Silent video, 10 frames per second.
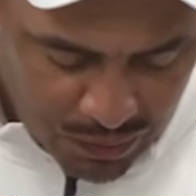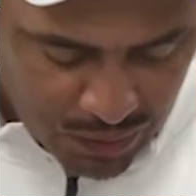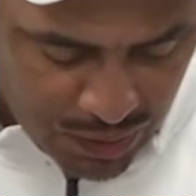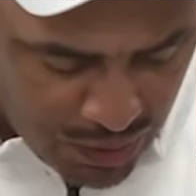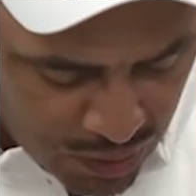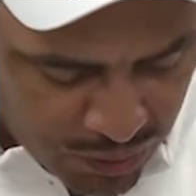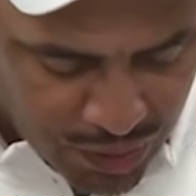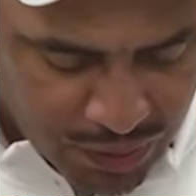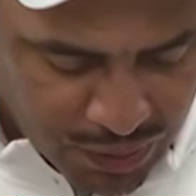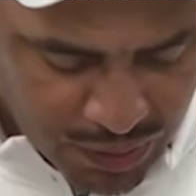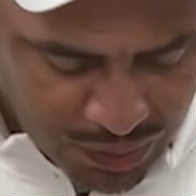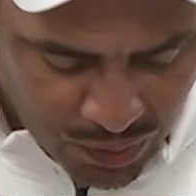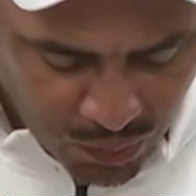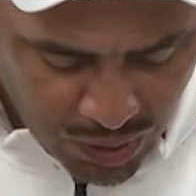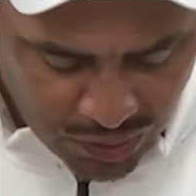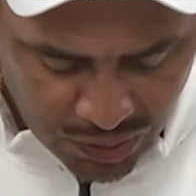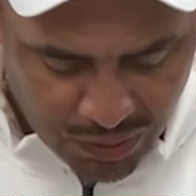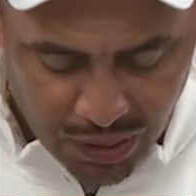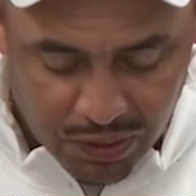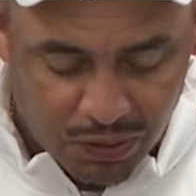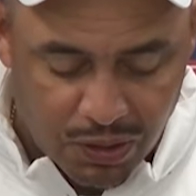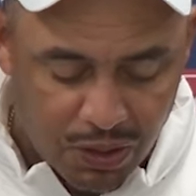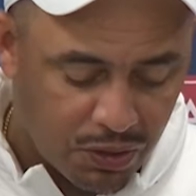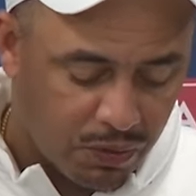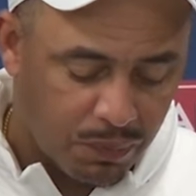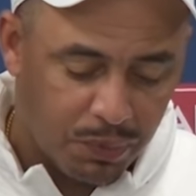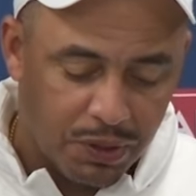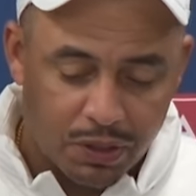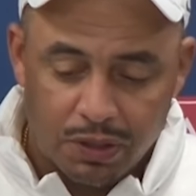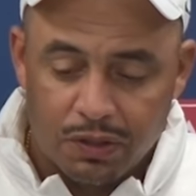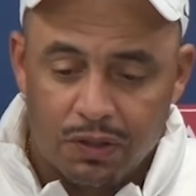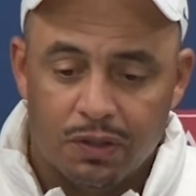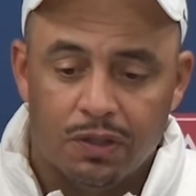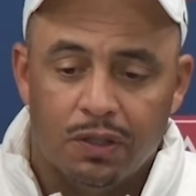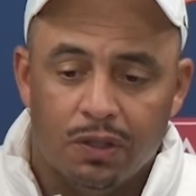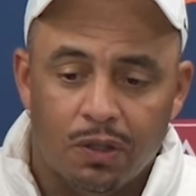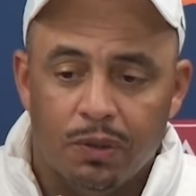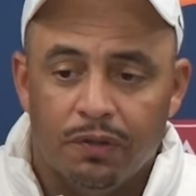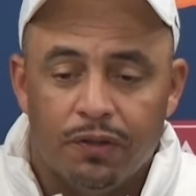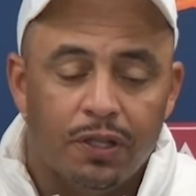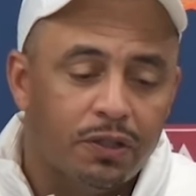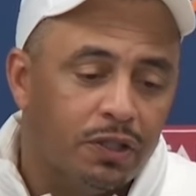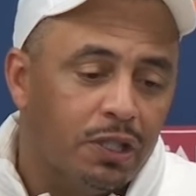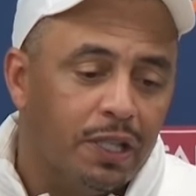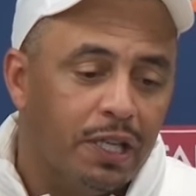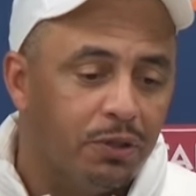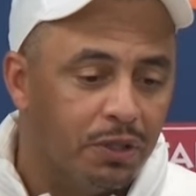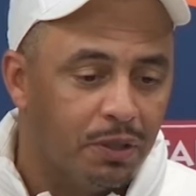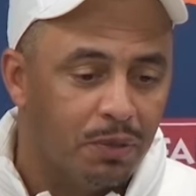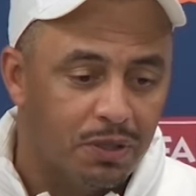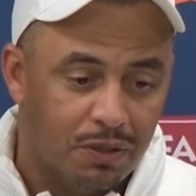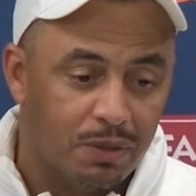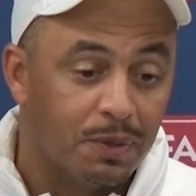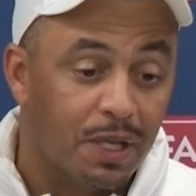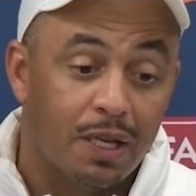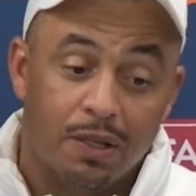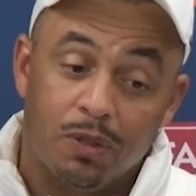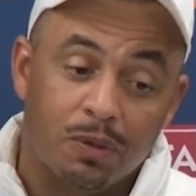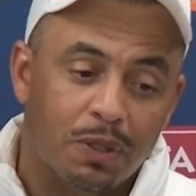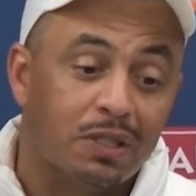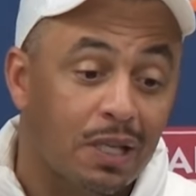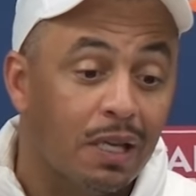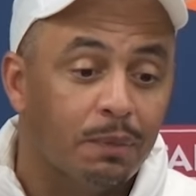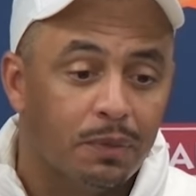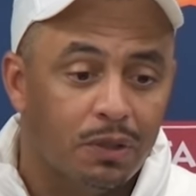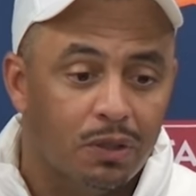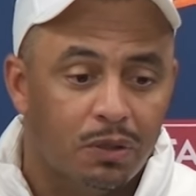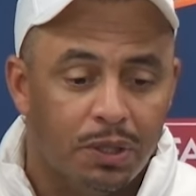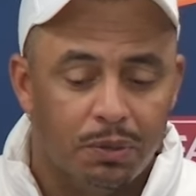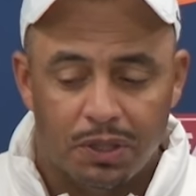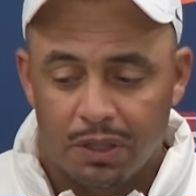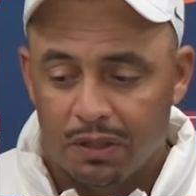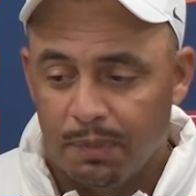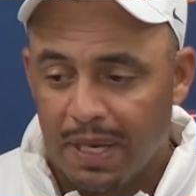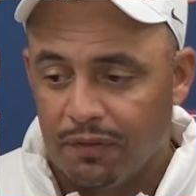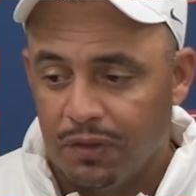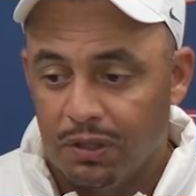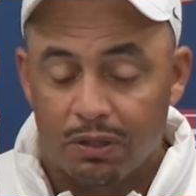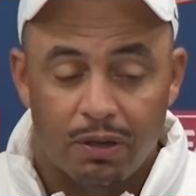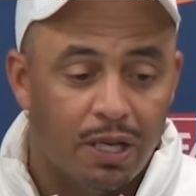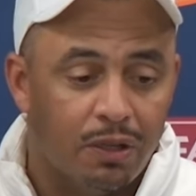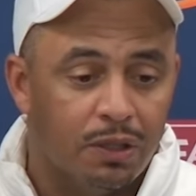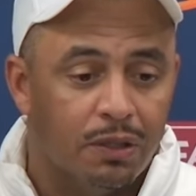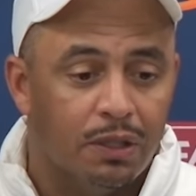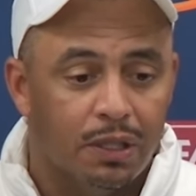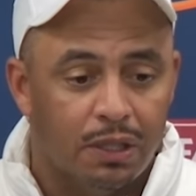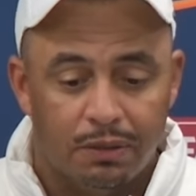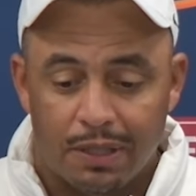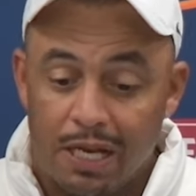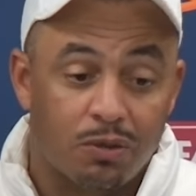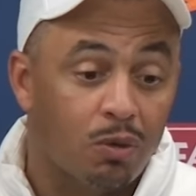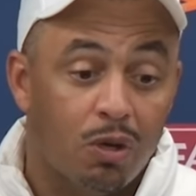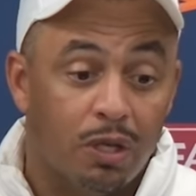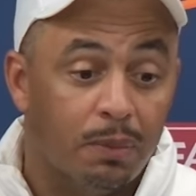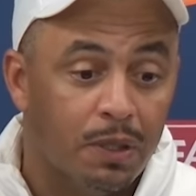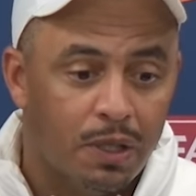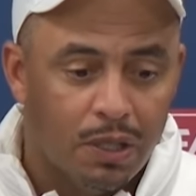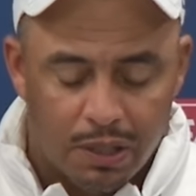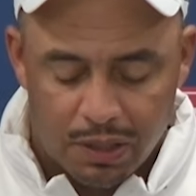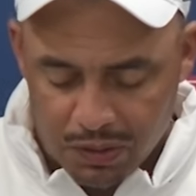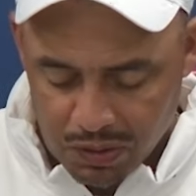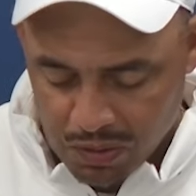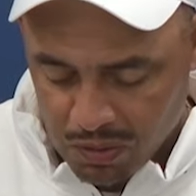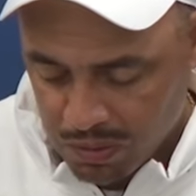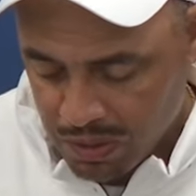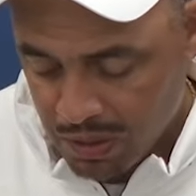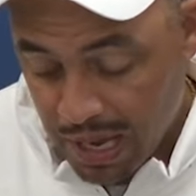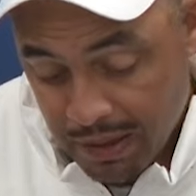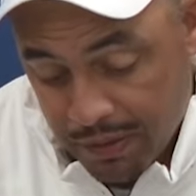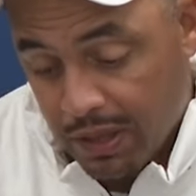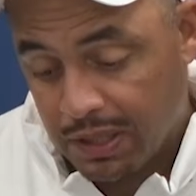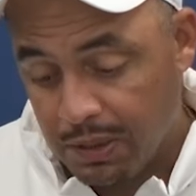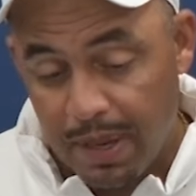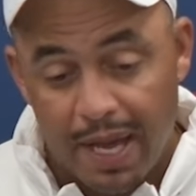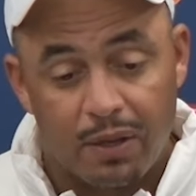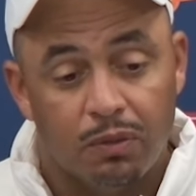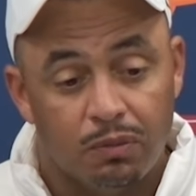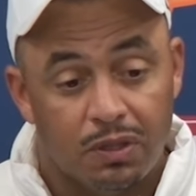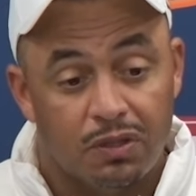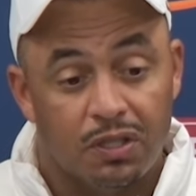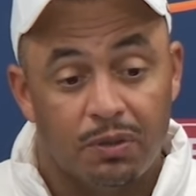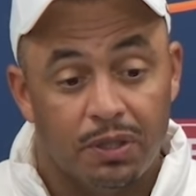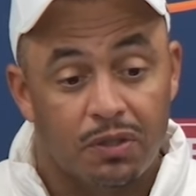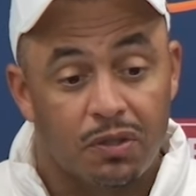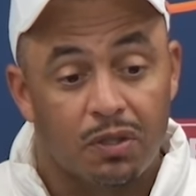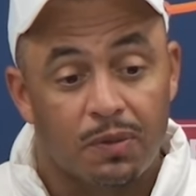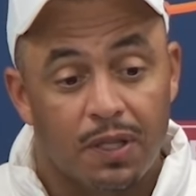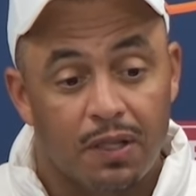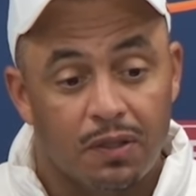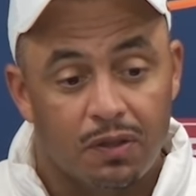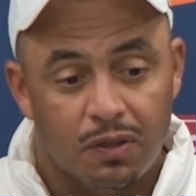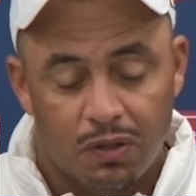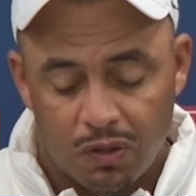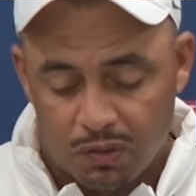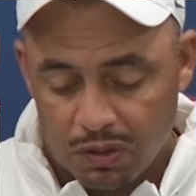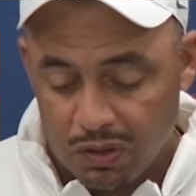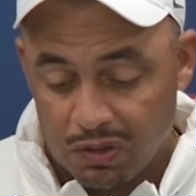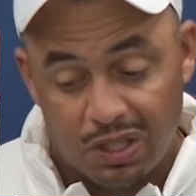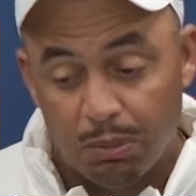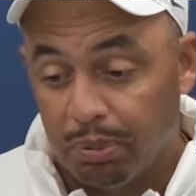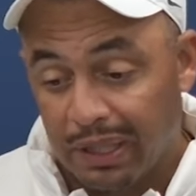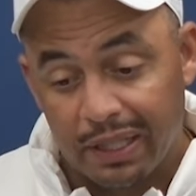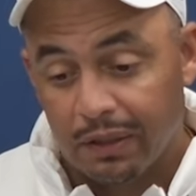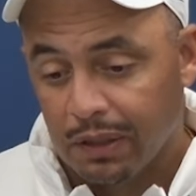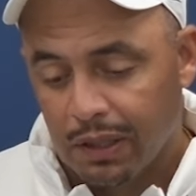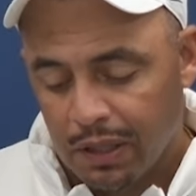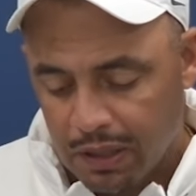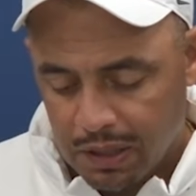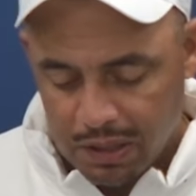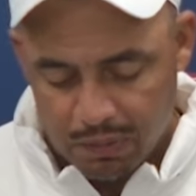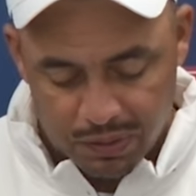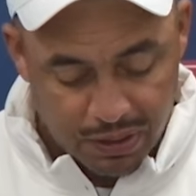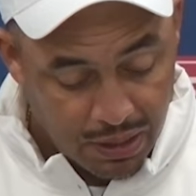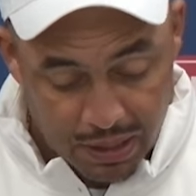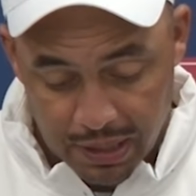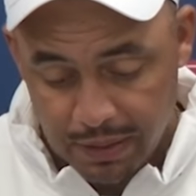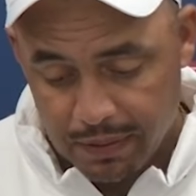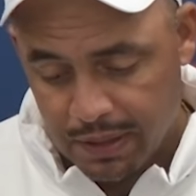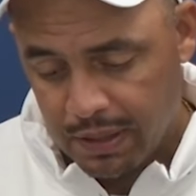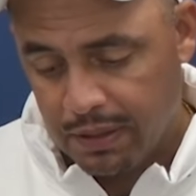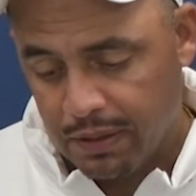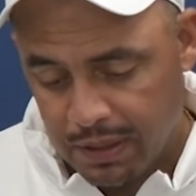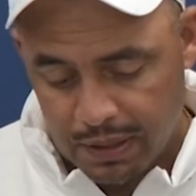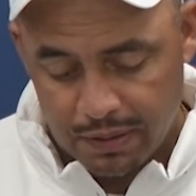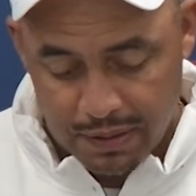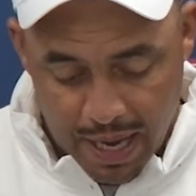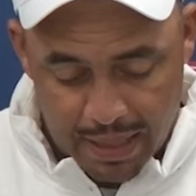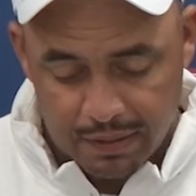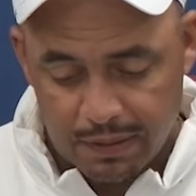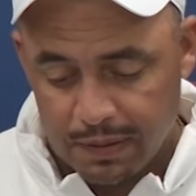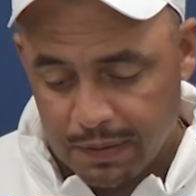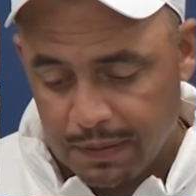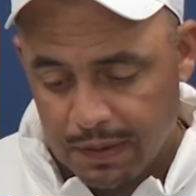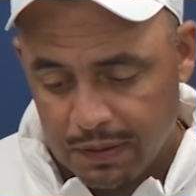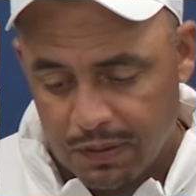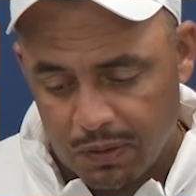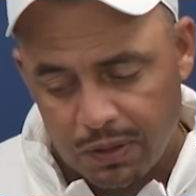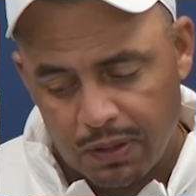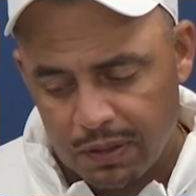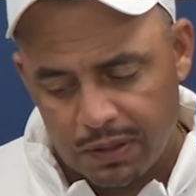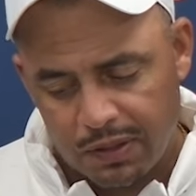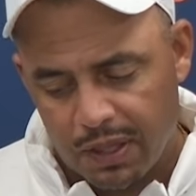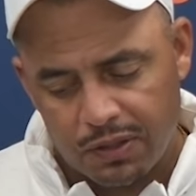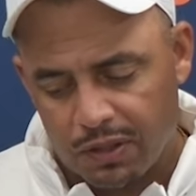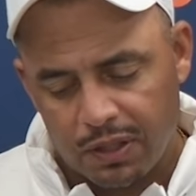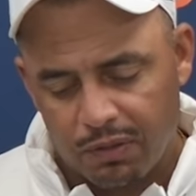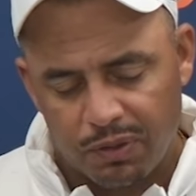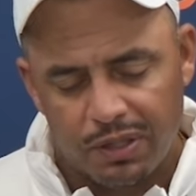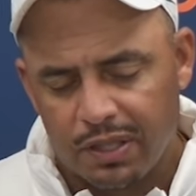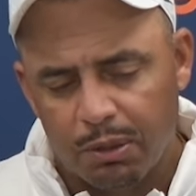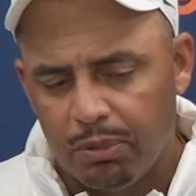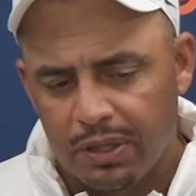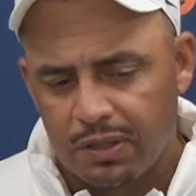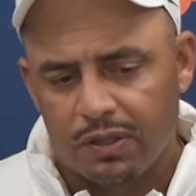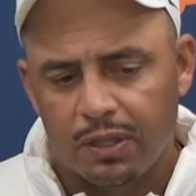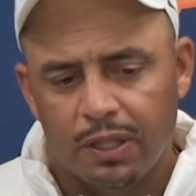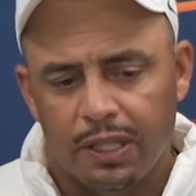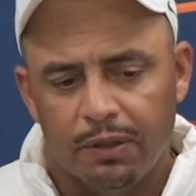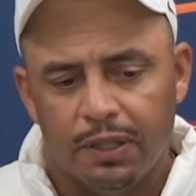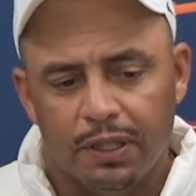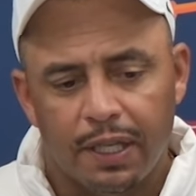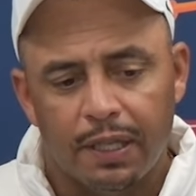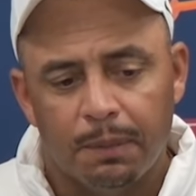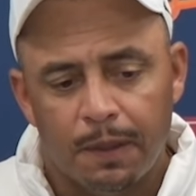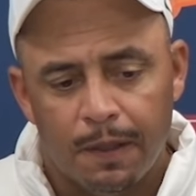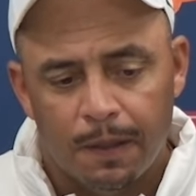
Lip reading: Well, you know, there wasn't a ton of discussion because, you know, in fairness to Calandry, there wasn't much time. You know, he was getting his back foot in the ground and guys were on him. And so I thought he battled, considering the circumstances, you know, to just keep playing, was getting hit and sacked. And so the discussion didn't really take place until later in the game.